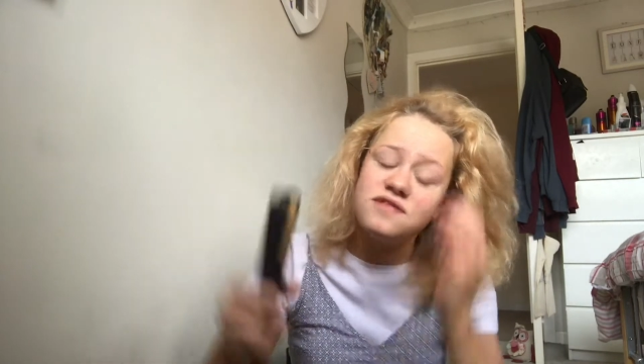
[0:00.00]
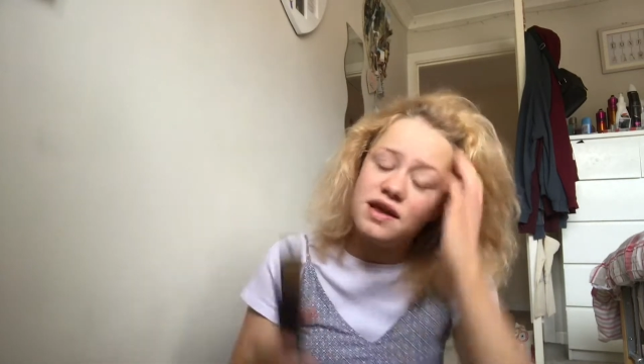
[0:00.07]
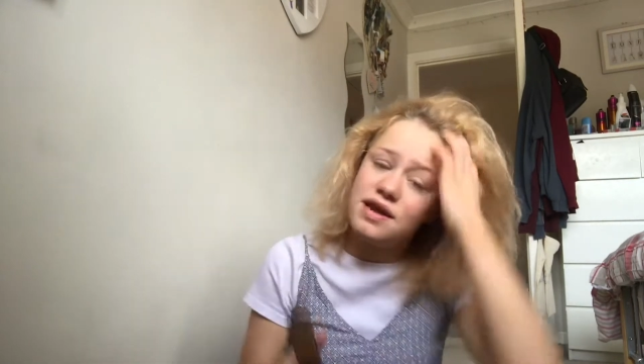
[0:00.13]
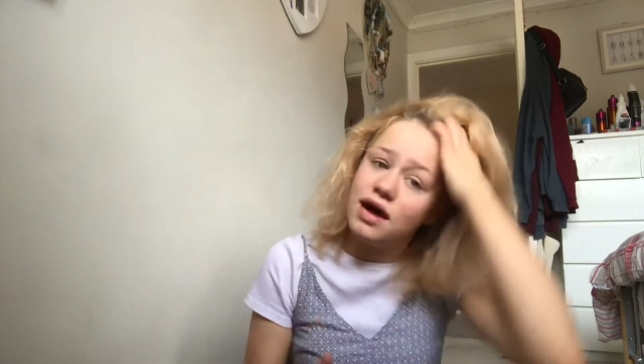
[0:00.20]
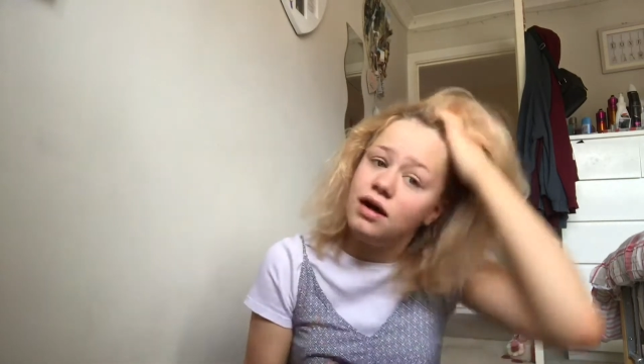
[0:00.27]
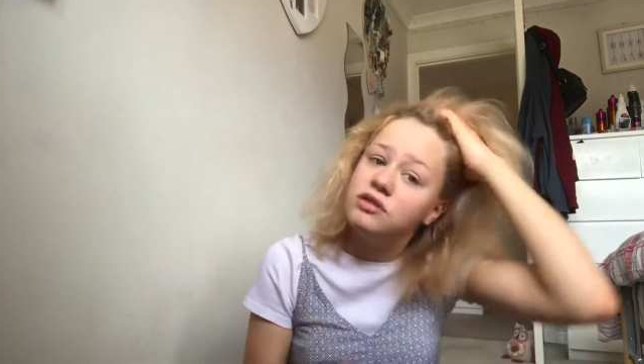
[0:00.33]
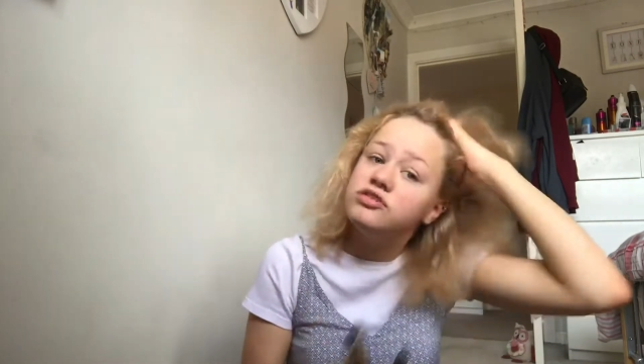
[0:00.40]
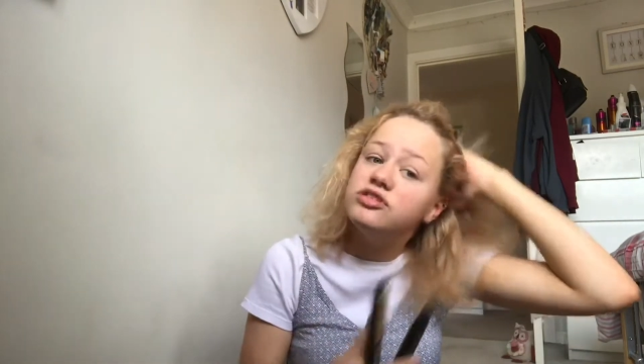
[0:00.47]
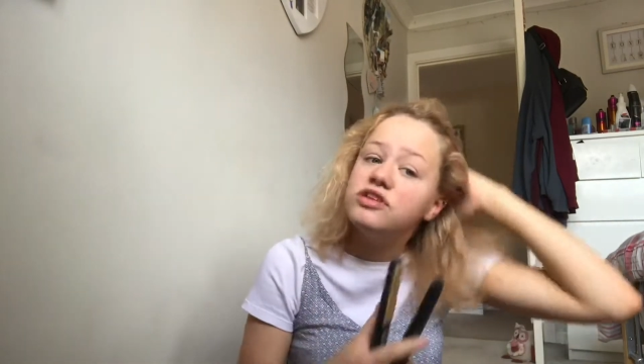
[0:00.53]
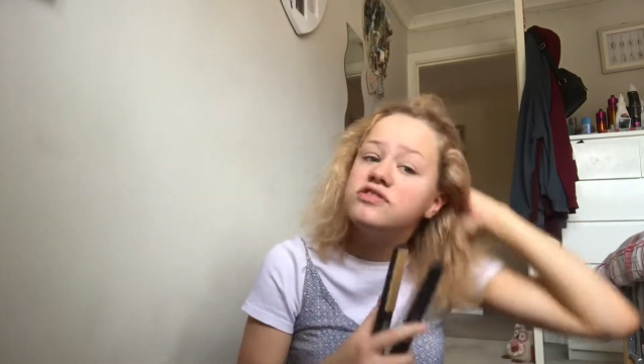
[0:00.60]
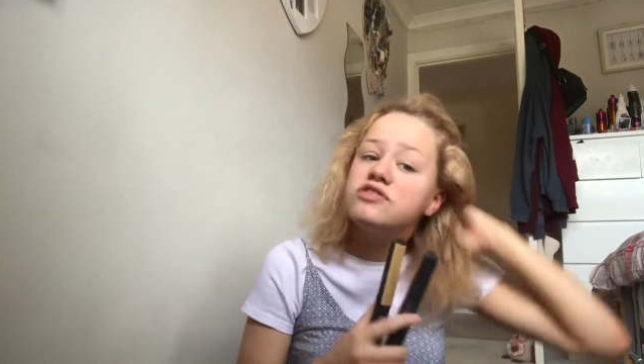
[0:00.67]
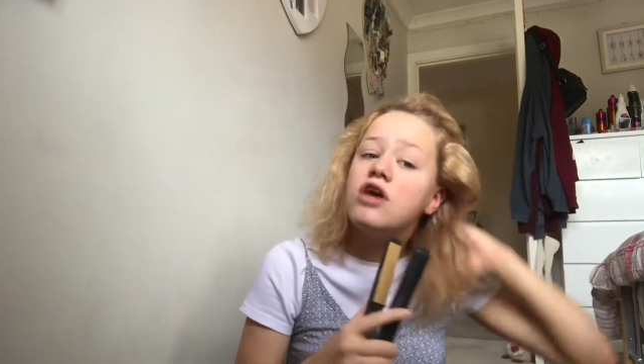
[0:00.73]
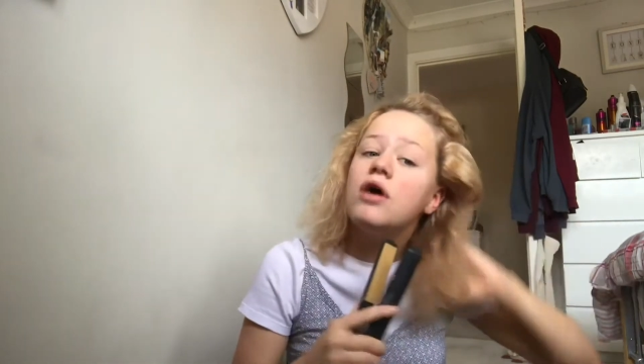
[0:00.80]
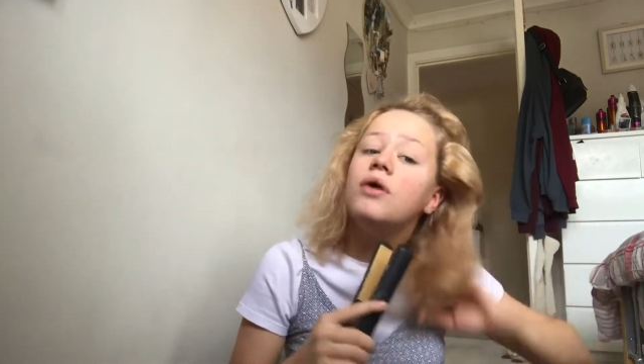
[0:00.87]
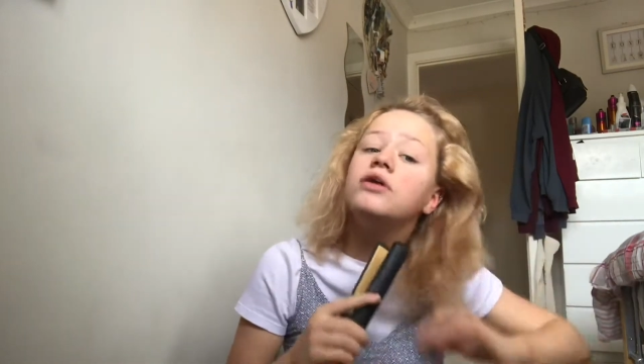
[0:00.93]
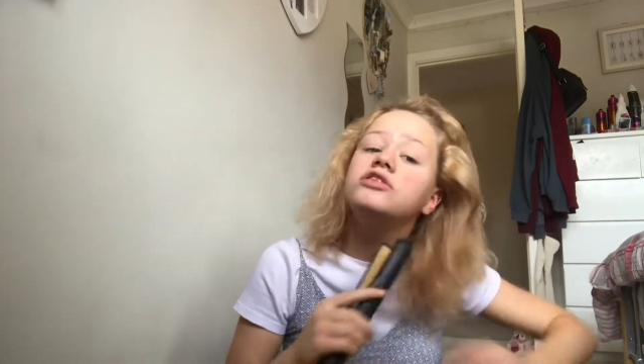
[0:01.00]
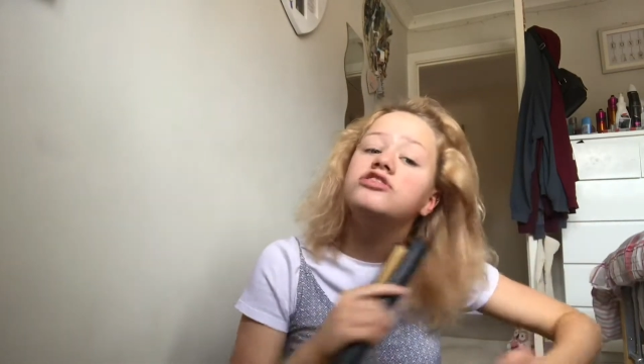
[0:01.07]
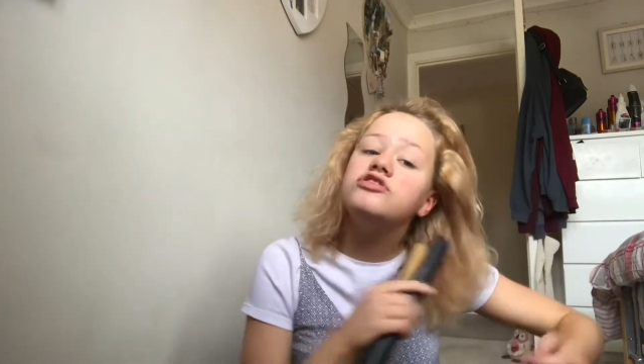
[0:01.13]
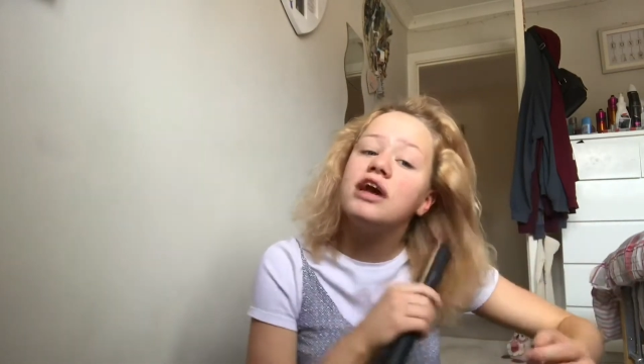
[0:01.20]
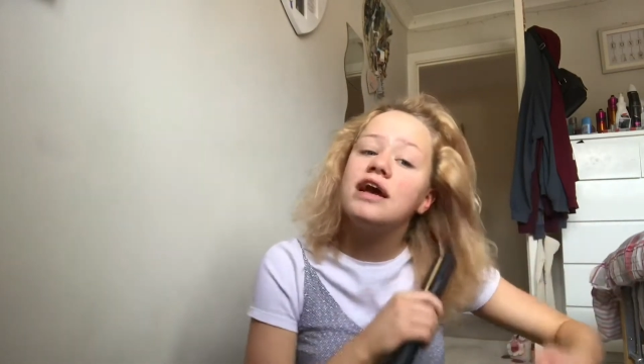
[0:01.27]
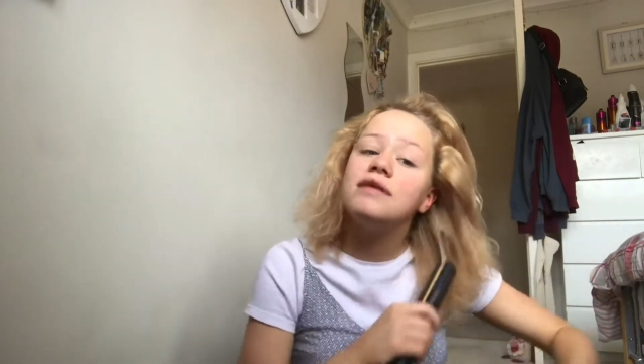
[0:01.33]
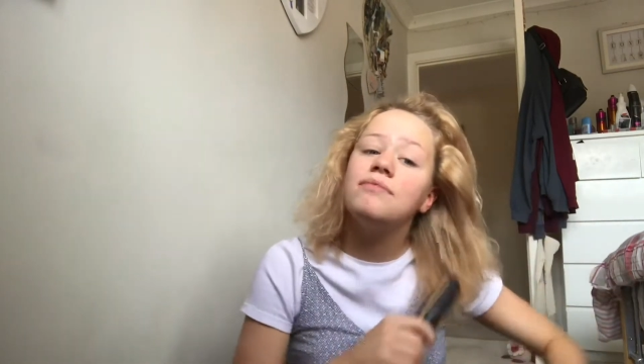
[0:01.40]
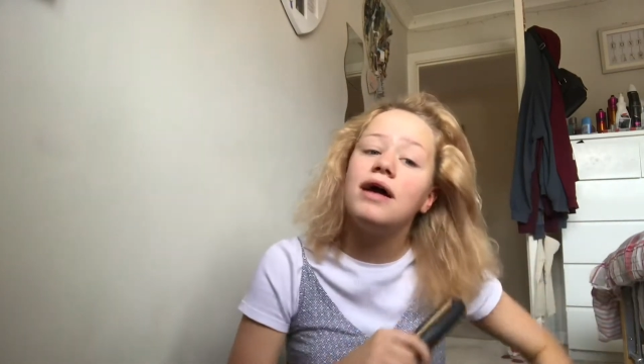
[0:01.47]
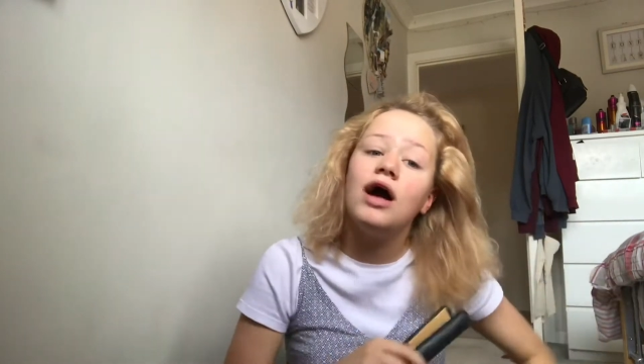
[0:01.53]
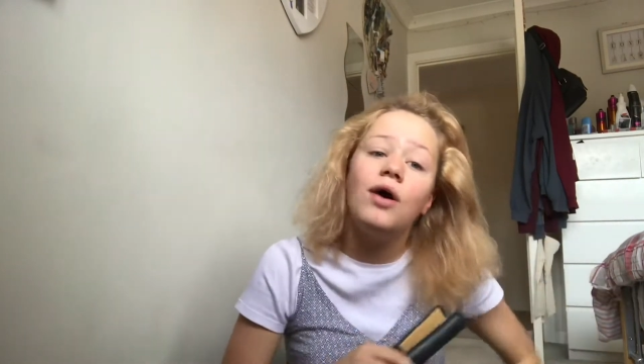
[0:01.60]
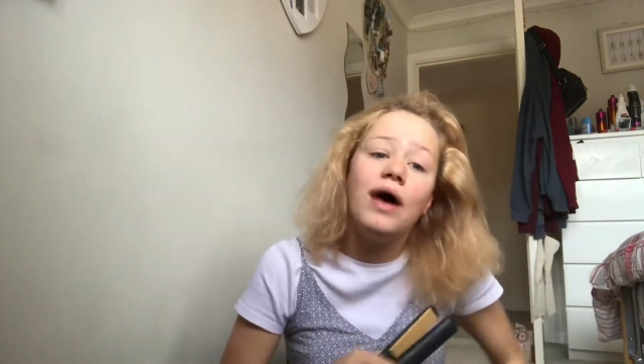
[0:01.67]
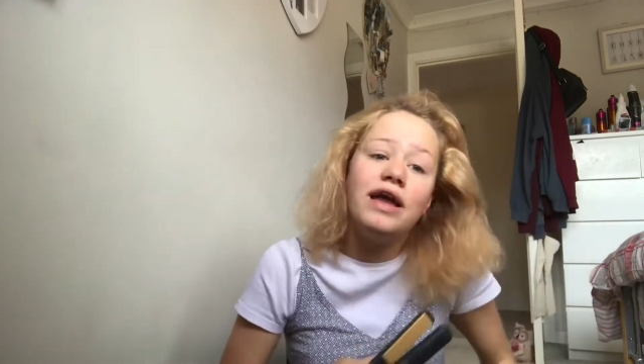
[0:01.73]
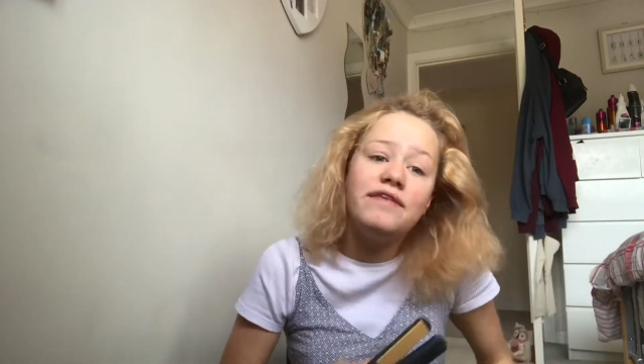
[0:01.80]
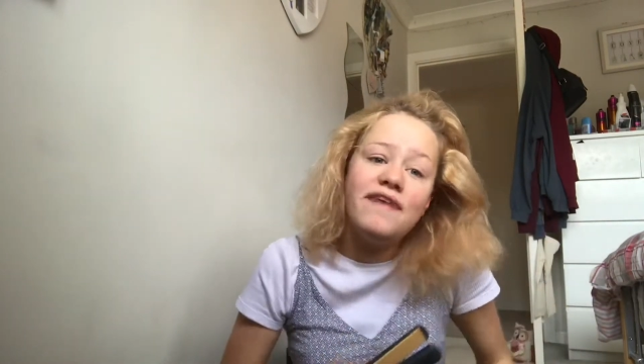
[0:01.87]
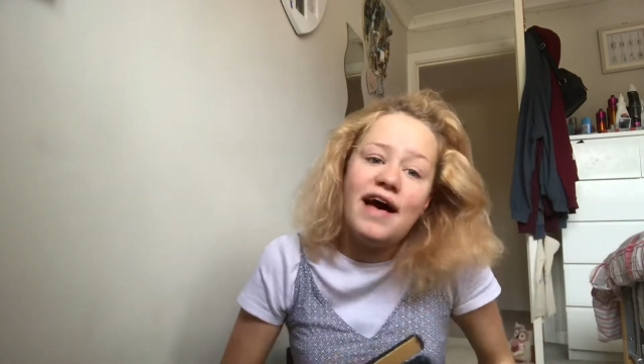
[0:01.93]
and I'll just go on and straighten my whole
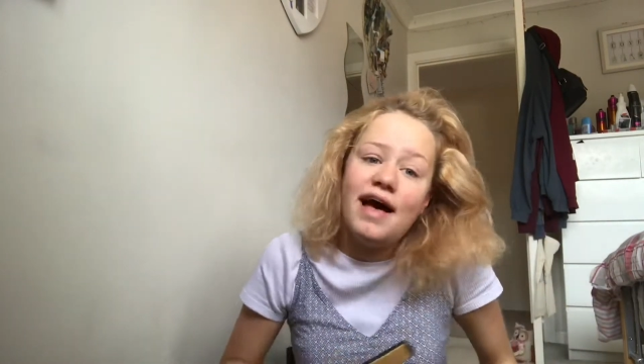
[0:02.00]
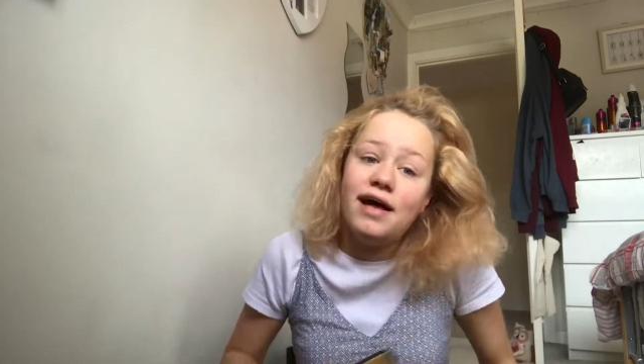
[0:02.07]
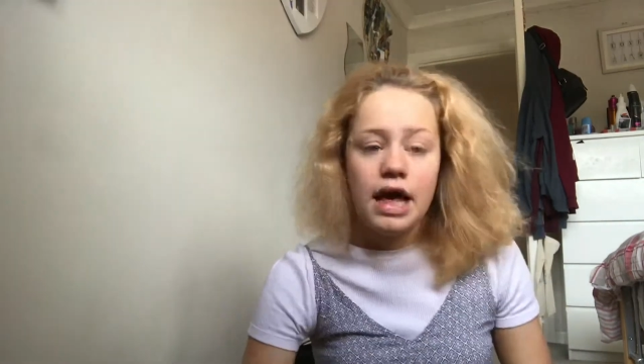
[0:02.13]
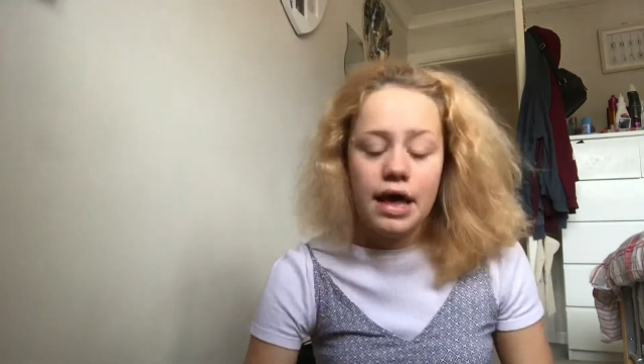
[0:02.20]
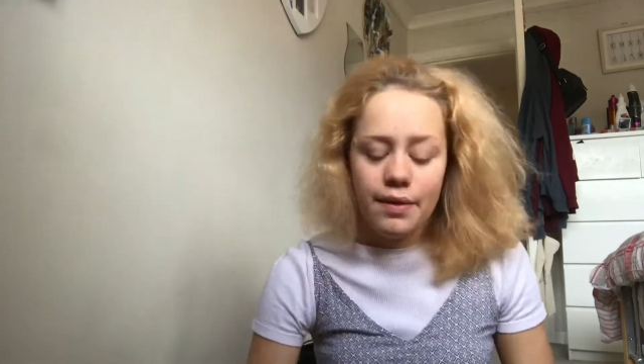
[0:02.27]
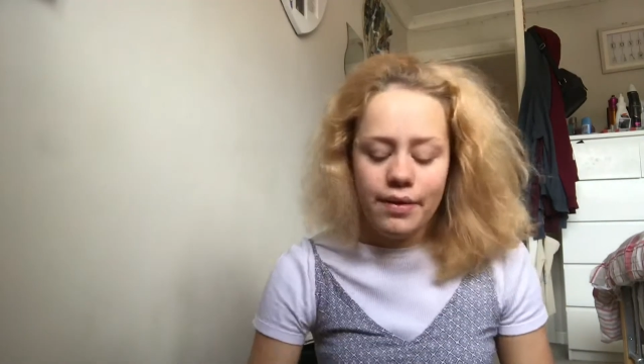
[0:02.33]
head of hair.